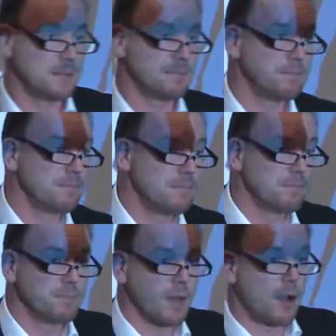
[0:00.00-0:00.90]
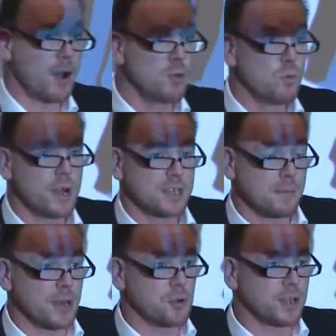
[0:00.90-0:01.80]
in our own work
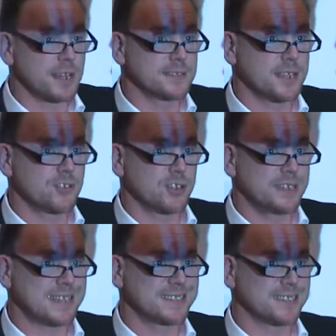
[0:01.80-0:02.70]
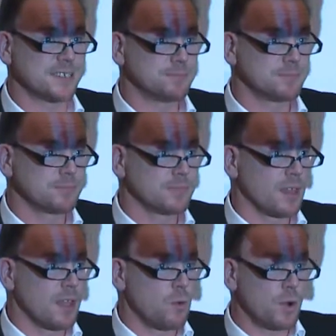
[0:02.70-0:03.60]
at my organisation, Nesta.
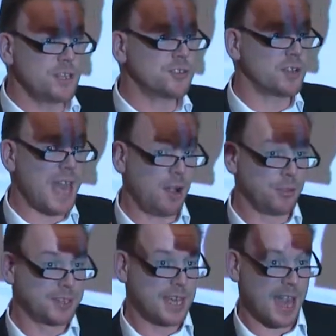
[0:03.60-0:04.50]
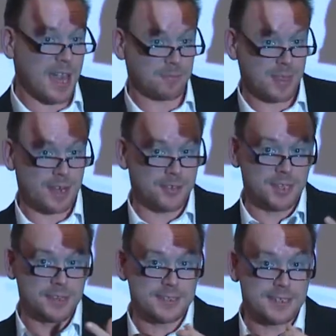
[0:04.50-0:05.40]
One is on healthcare, and I was
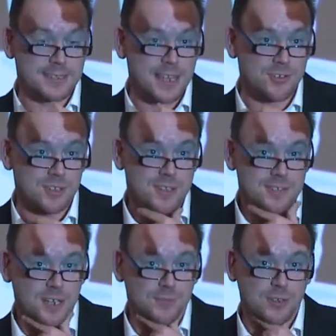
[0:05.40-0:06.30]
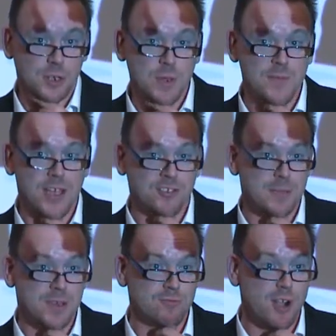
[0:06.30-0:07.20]
in the, the session this afternoon. We've
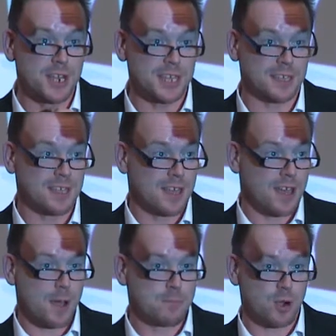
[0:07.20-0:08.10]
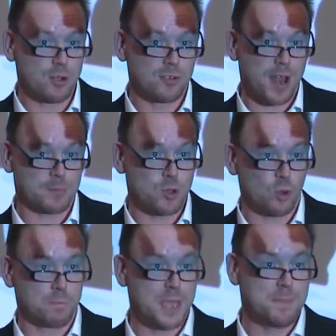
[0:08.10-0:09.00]
actually been running a programme
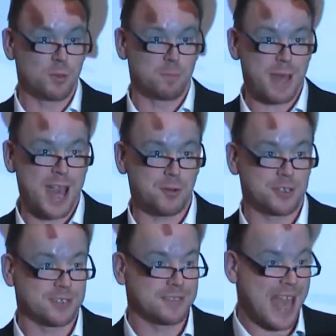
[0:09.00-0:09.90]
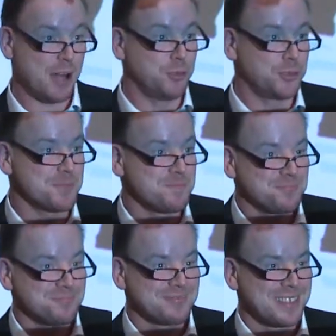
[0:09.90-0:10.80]
called People Powered Health,
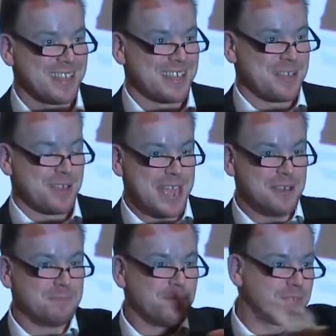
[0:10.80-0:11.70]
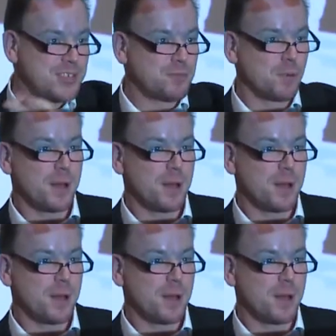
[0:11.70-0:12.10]
in several